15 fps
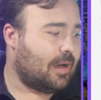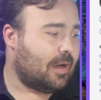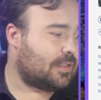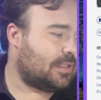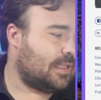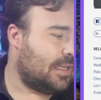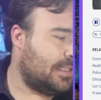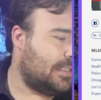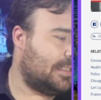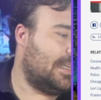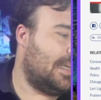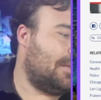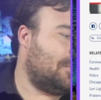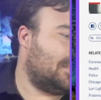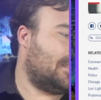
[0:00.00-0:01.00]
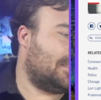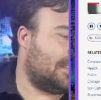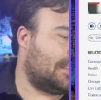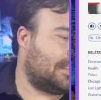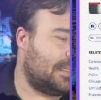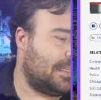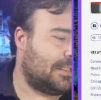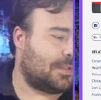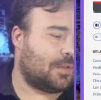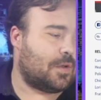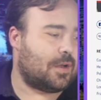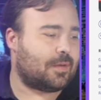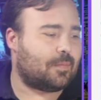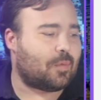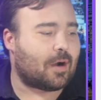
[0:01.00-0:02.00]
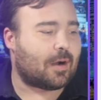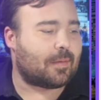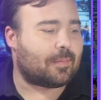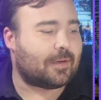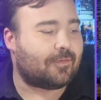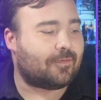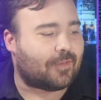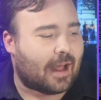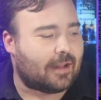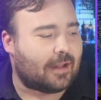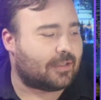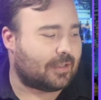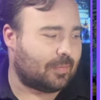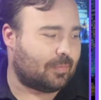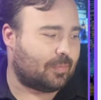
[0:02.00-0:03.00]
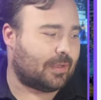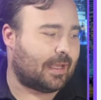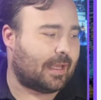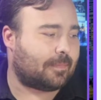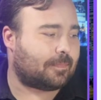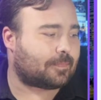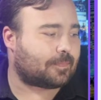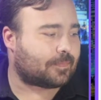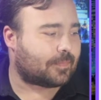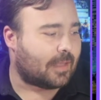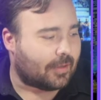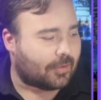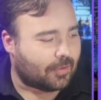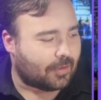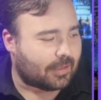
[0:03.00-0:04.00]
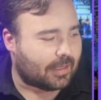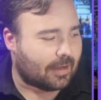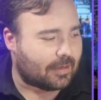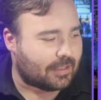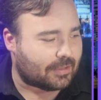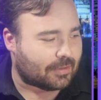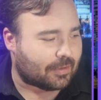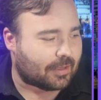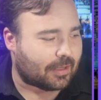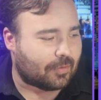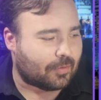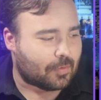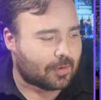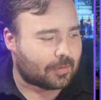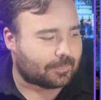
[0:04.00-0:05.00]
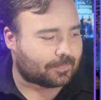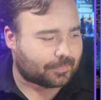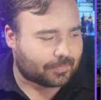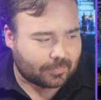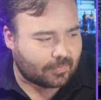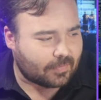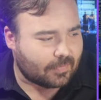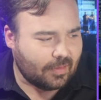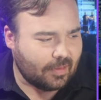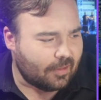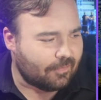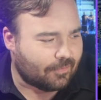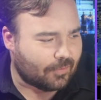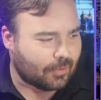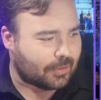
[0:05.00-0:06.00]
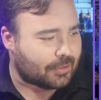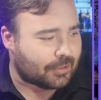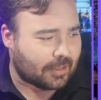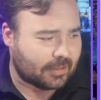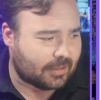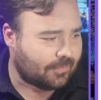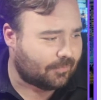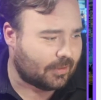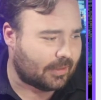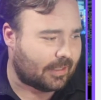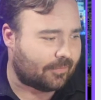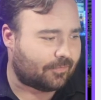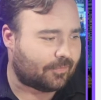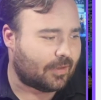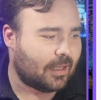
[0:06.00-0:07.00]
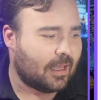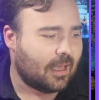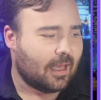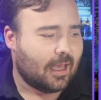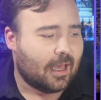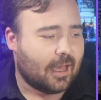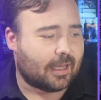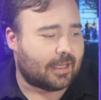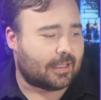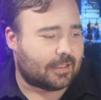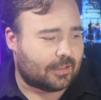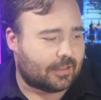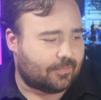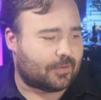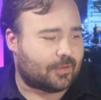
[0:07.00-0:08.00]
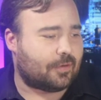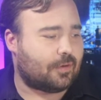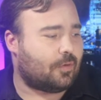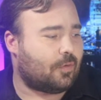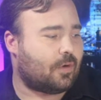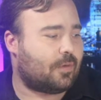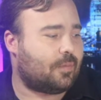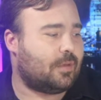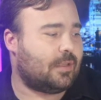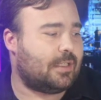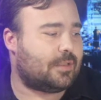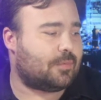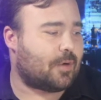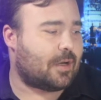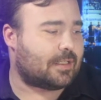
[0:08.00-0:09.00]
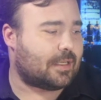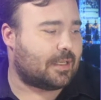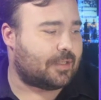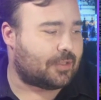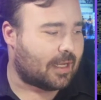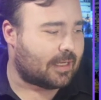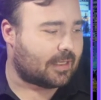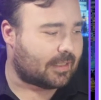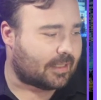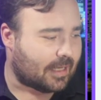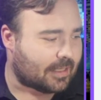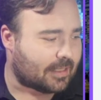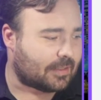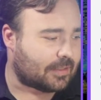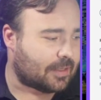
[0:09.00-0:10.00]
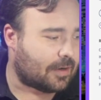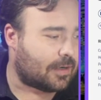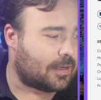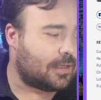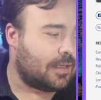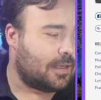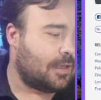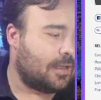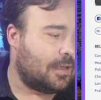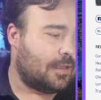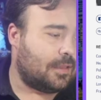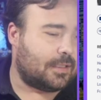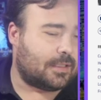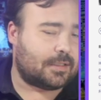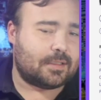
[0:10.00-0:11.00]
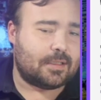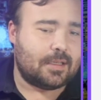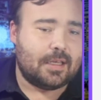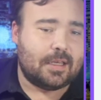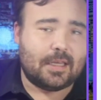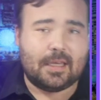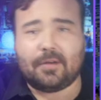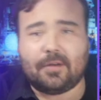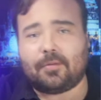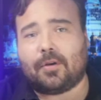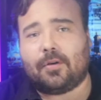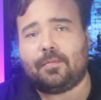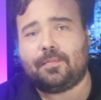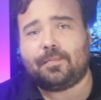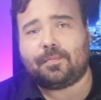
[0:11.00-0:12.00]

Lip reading: said in a statement that the city's law department filed a complaint in Cook County Circuit Court for injunctive relief against Fraternal Order Police President John Catanzara, this hero,